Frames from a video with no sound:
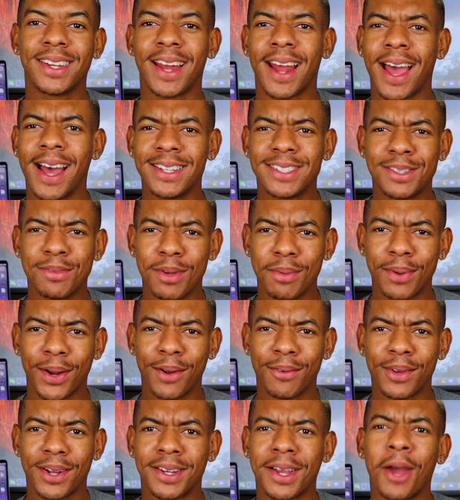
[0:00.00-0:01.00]
It has to be
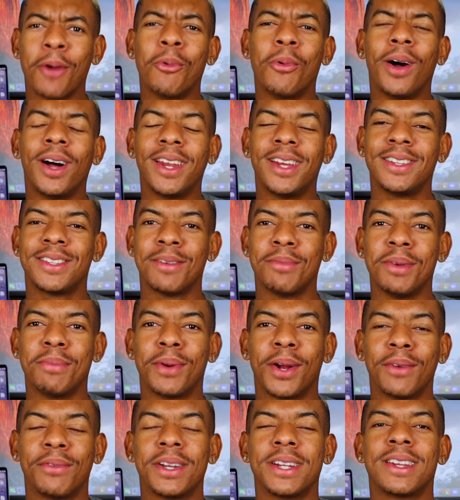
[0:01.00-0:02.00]
perfect. I want it to be
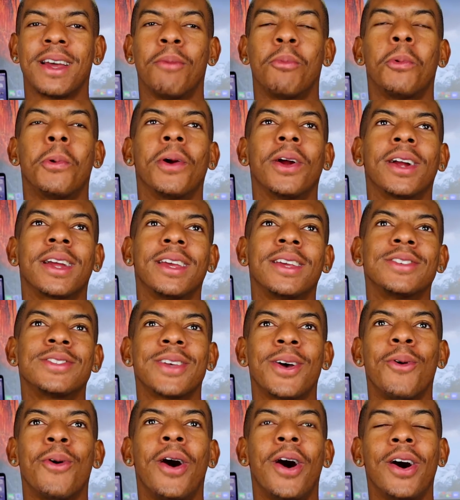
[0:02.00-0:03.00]
perfect. I'm working
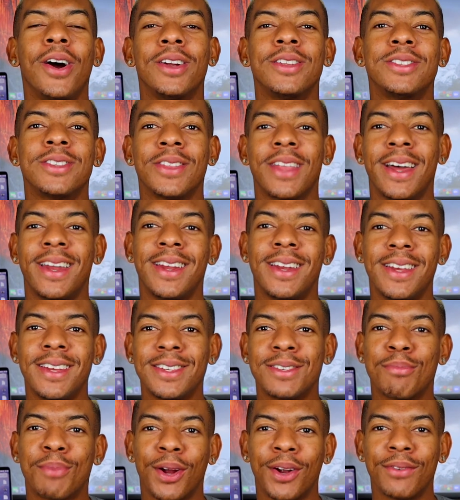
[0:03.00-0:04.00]
so hard so that it
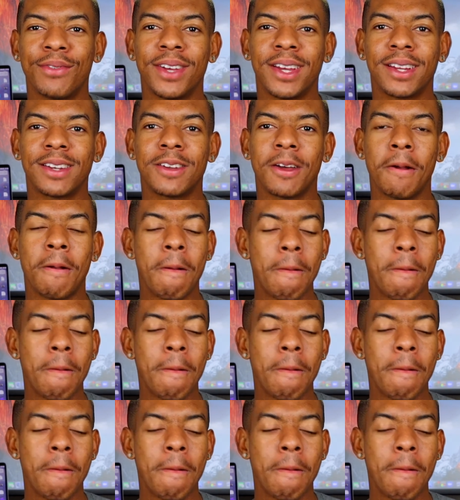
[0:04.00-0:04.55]
is perfect.